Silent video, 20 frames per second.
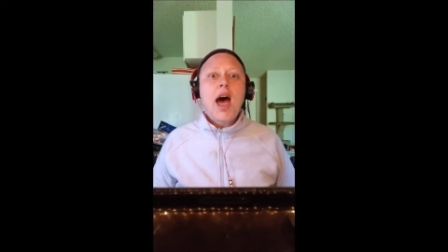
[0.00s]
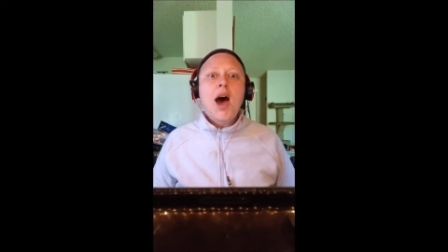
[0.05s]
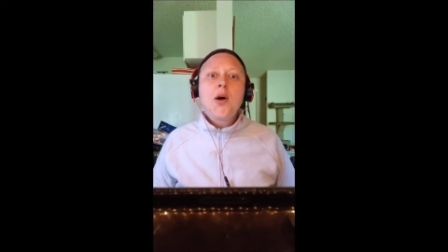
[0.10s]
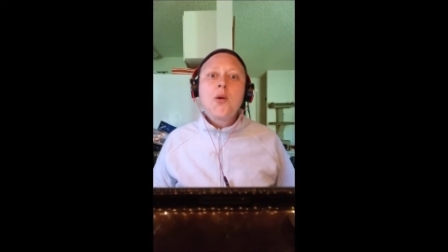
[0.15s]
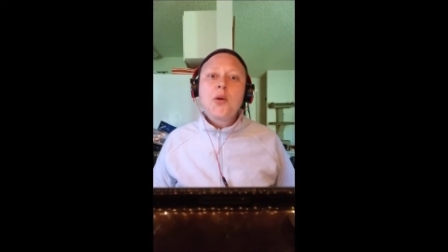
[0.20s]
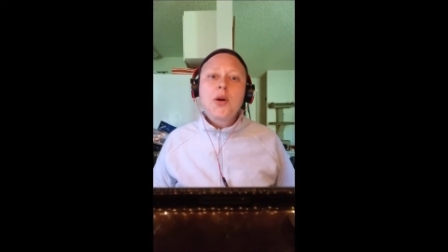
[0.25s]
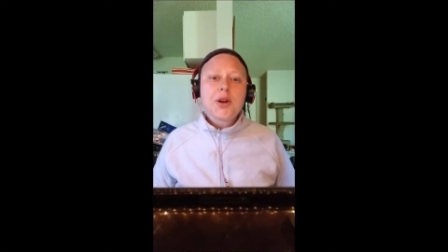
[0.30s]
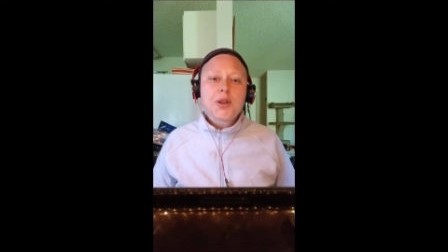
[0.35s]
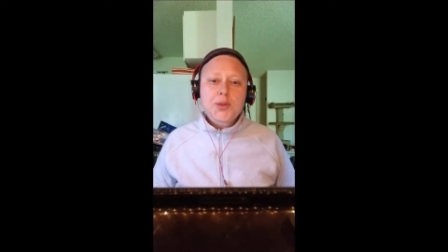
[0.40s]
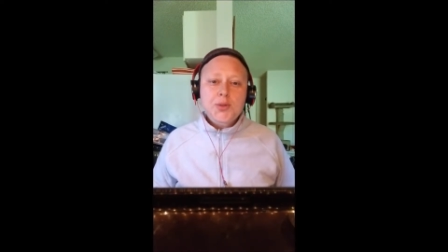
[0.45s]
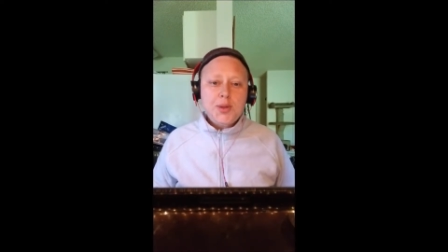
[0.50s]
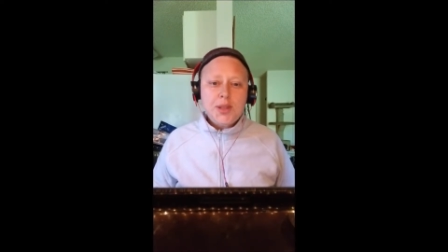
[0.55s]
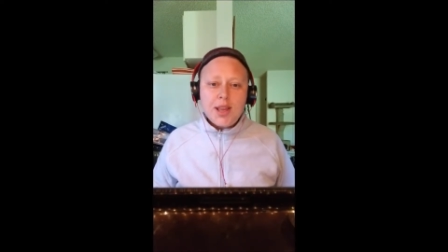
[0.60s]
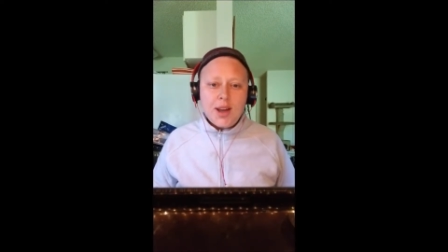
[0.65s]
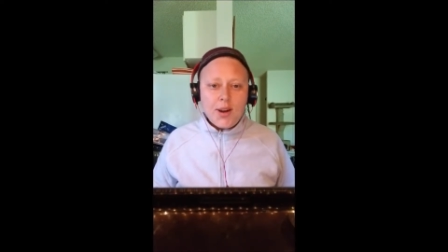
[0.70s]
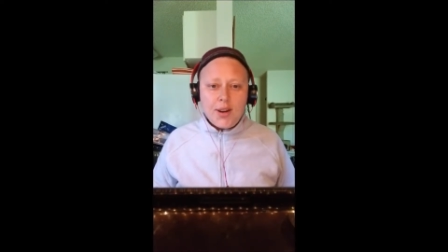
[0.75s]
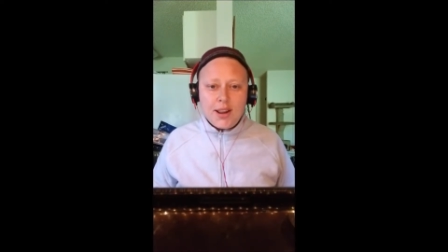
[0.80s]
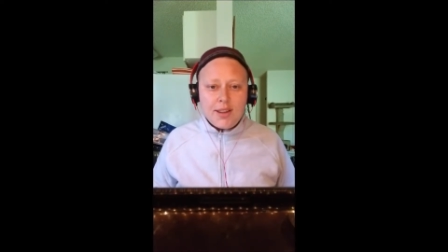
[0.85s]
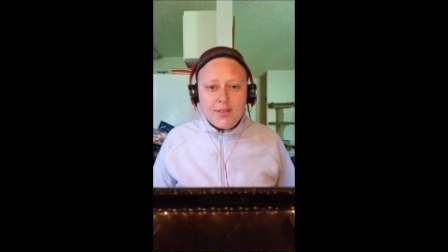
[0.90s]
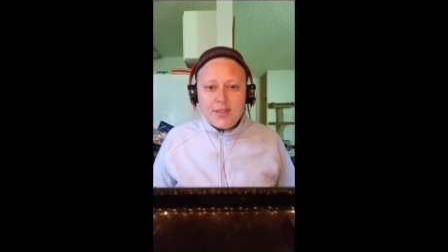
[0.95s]
hours
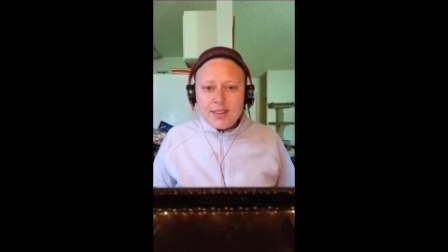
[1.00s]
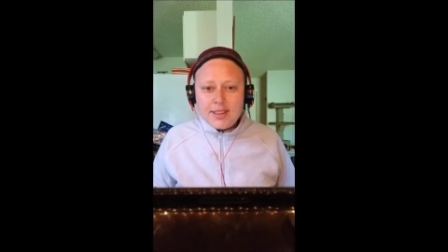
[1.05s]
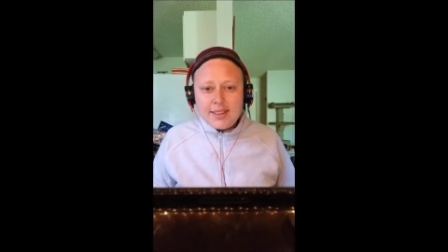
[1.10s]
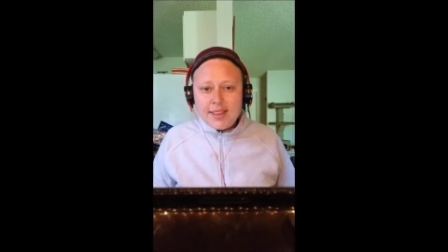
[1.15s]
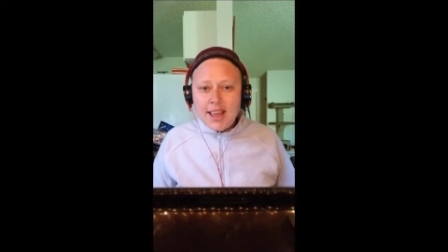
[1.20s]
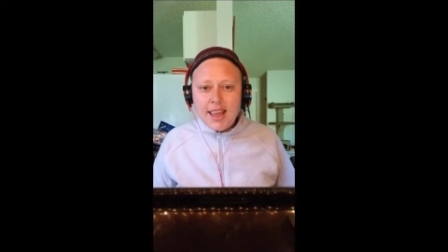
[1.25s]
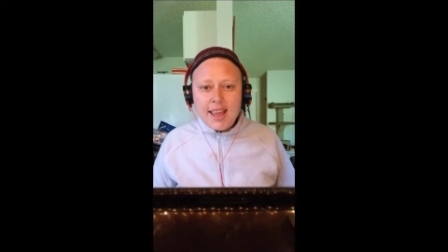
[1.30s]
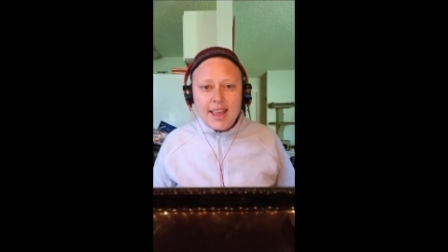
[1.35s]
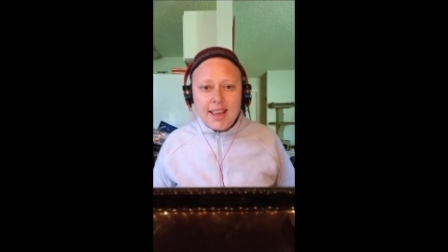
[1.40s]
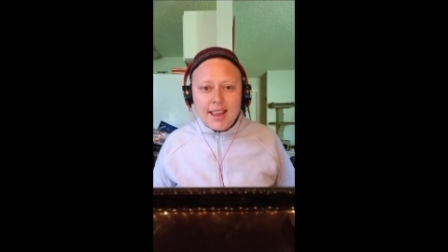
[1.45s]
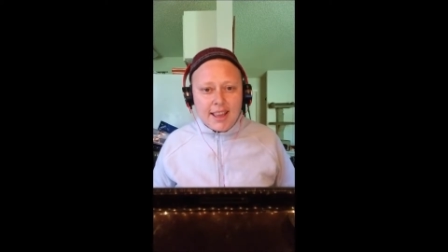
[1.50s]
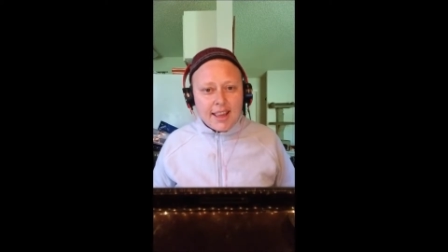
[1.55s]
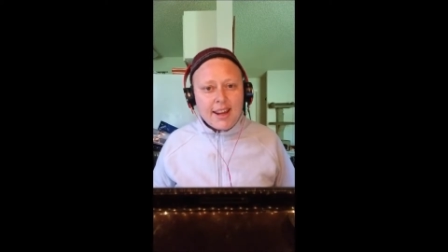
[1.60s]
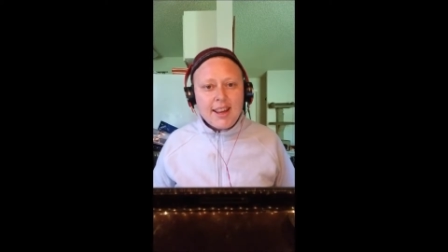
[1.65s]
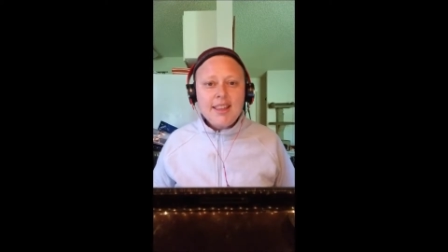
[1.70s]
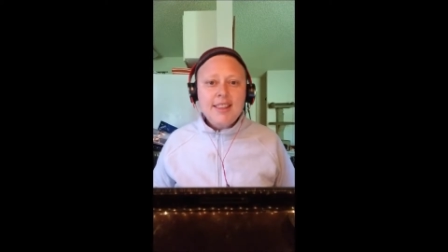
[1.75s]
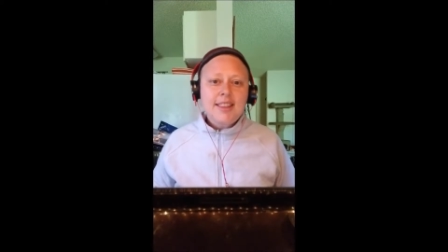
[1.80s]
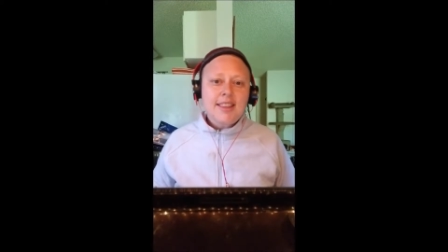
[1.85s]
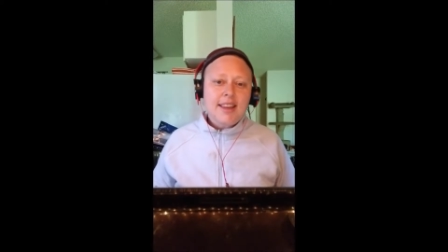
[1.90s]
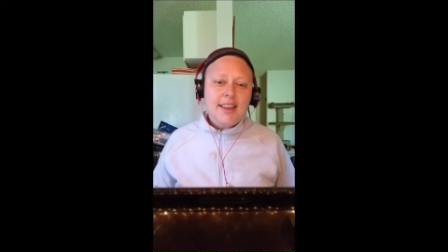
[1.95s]
without even saying
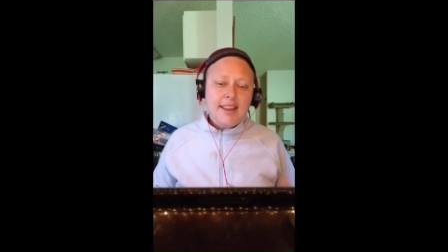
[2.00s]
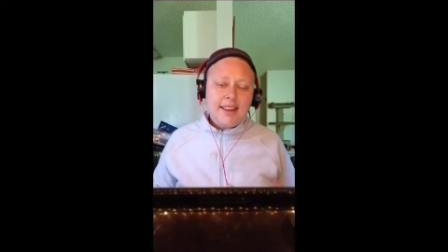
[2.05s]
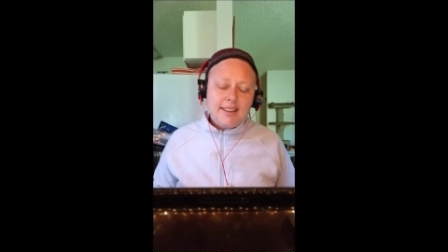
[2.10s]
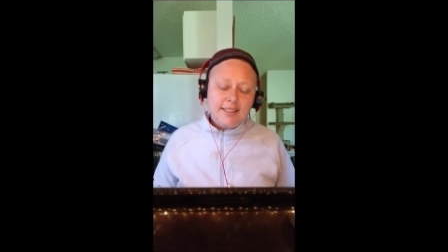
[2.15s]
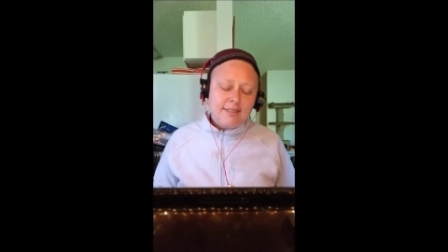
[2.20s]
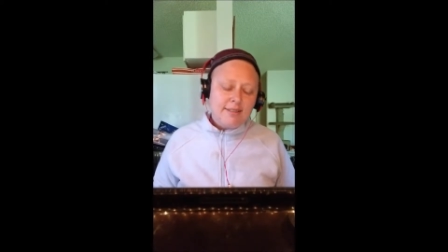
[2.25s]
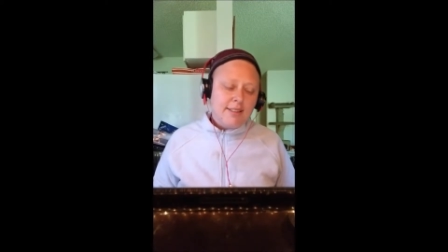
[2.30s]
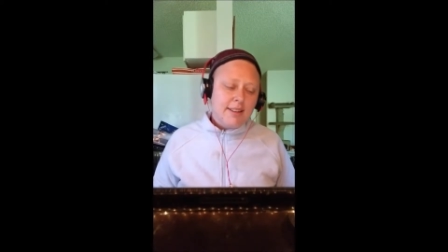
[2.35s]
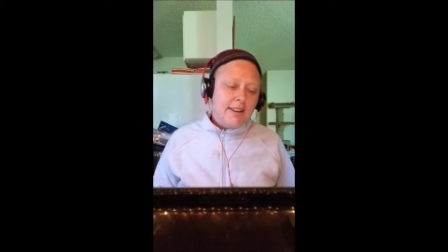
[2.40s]
anything,